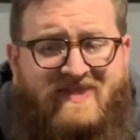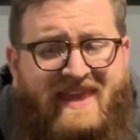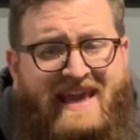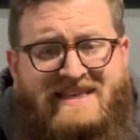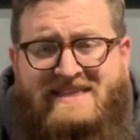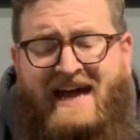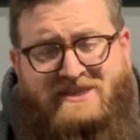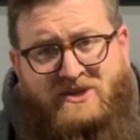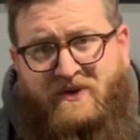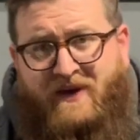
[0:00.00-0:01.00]
It's not
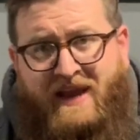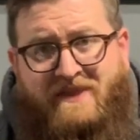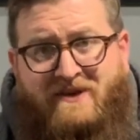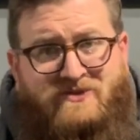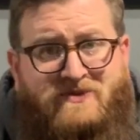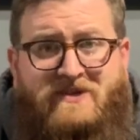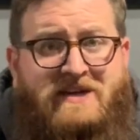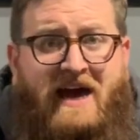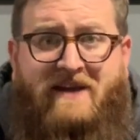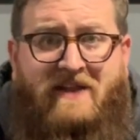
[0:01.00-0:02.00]
so great. There's really
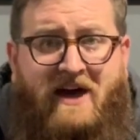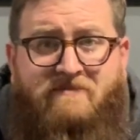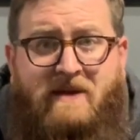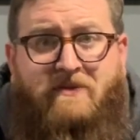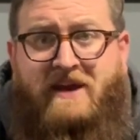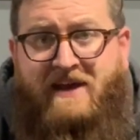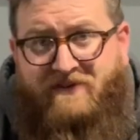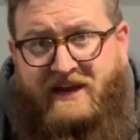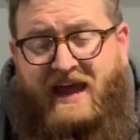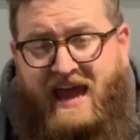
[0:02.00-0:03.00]
not a lot of people that ever
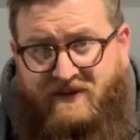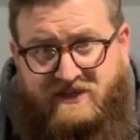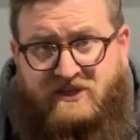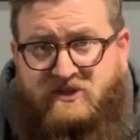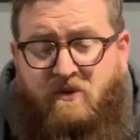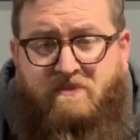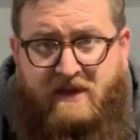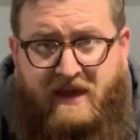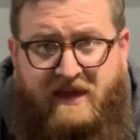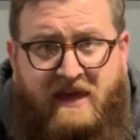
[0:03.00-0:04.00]
need a housing so
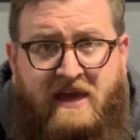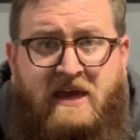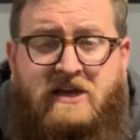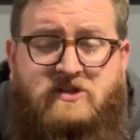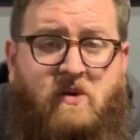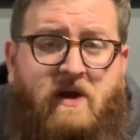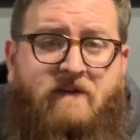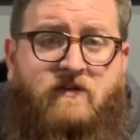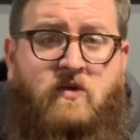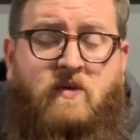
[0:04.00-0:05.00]
big. So
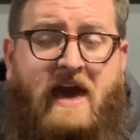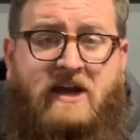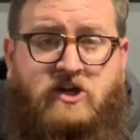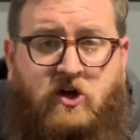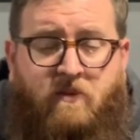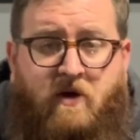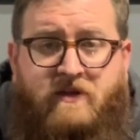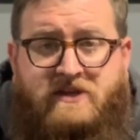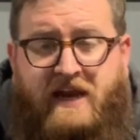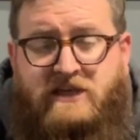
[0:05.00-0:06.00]
if you get a turbo
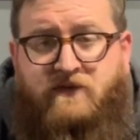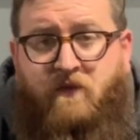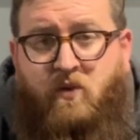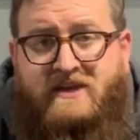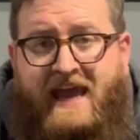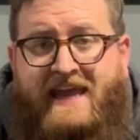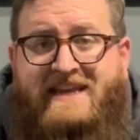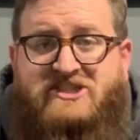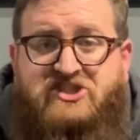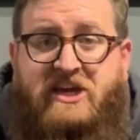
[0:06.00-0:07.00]
that's an
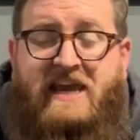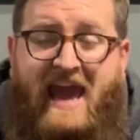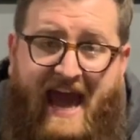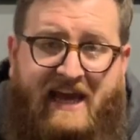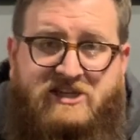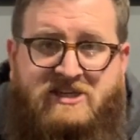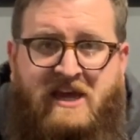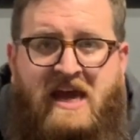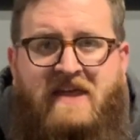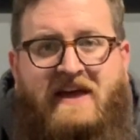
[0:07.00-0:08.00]
S410GX,
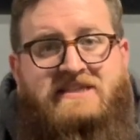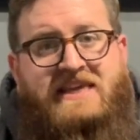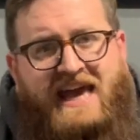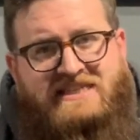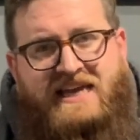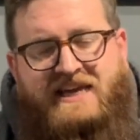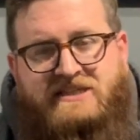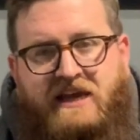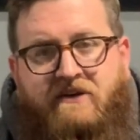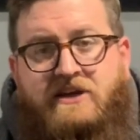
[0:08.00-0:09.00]
that's the SX
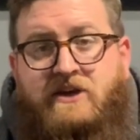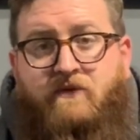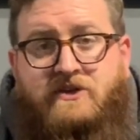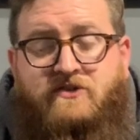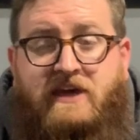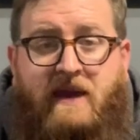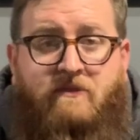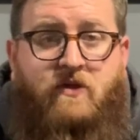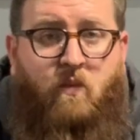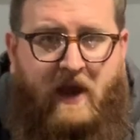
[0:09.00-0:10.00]
series, originally came
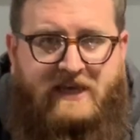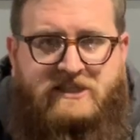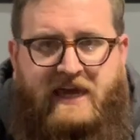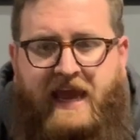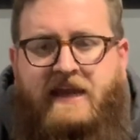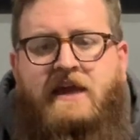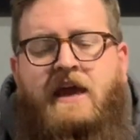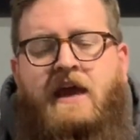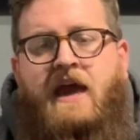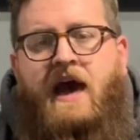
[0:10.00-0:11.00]
with a wastegate.
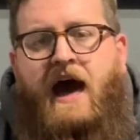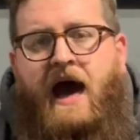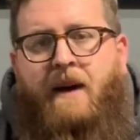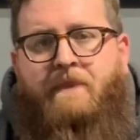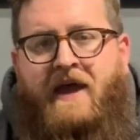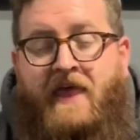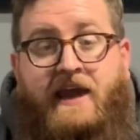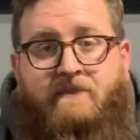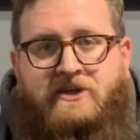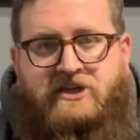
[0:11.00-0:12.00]
And that
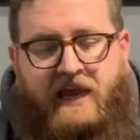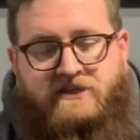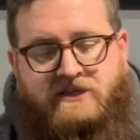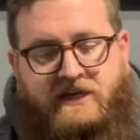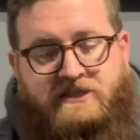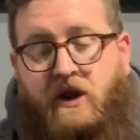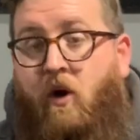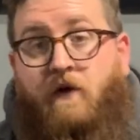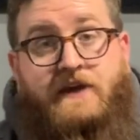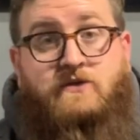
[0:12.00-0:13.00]
can be changed because, like I said,
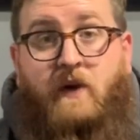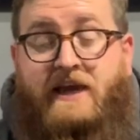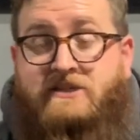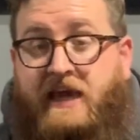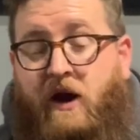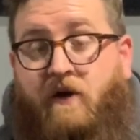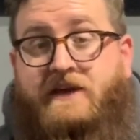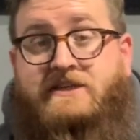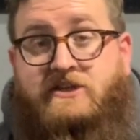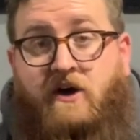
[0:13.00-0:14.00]
all these wastegate, all
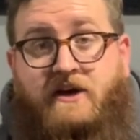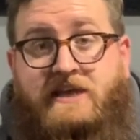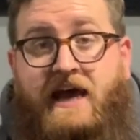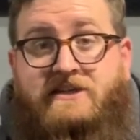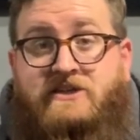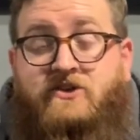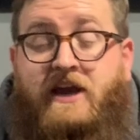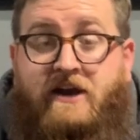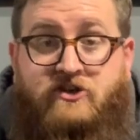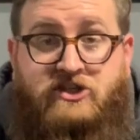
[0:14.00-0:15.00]
these exhaust housings are
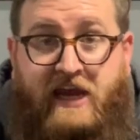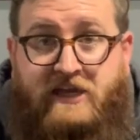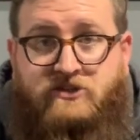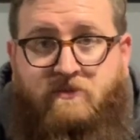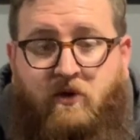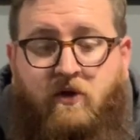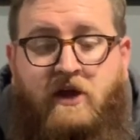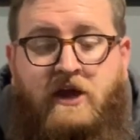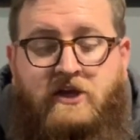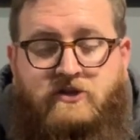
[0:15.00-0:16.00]
interchangeable.
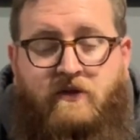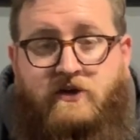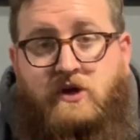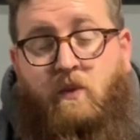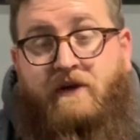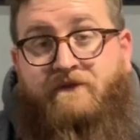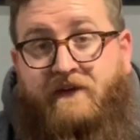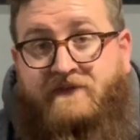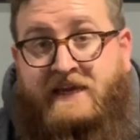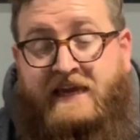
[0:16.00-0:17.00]
So there's a
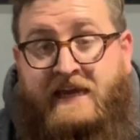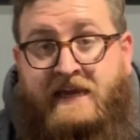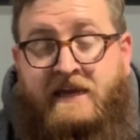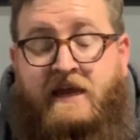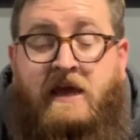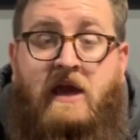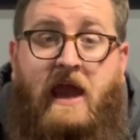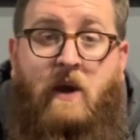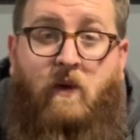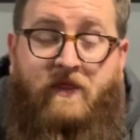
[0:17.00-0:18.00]
115,
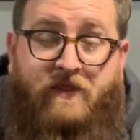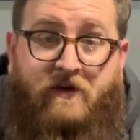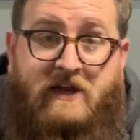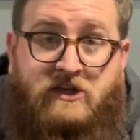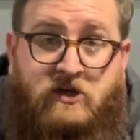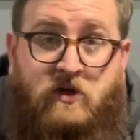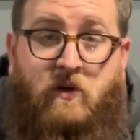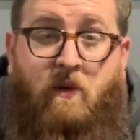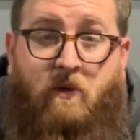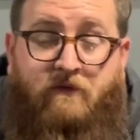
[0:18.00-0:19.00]
a 132, a
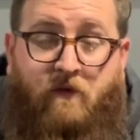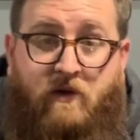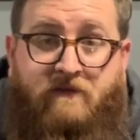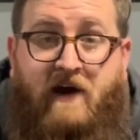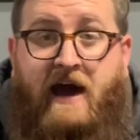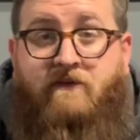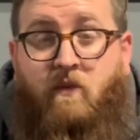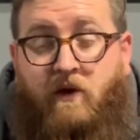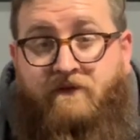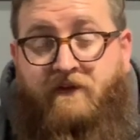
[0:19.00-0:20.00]
145, a
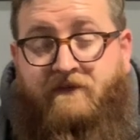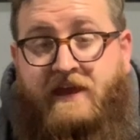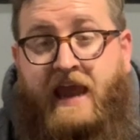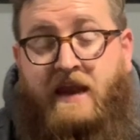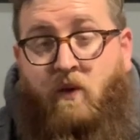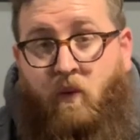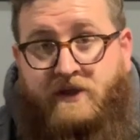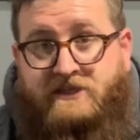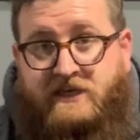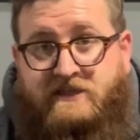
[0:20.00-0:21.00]
158, and a
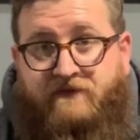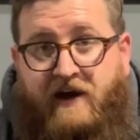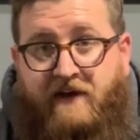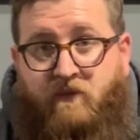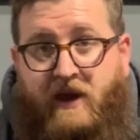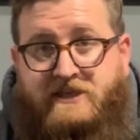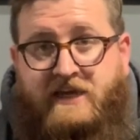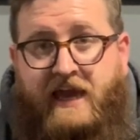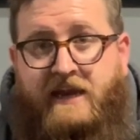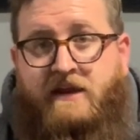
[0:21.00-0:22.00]
165
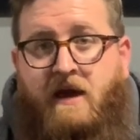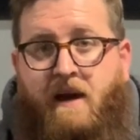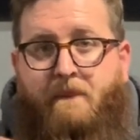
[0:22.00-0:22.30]
wastegated.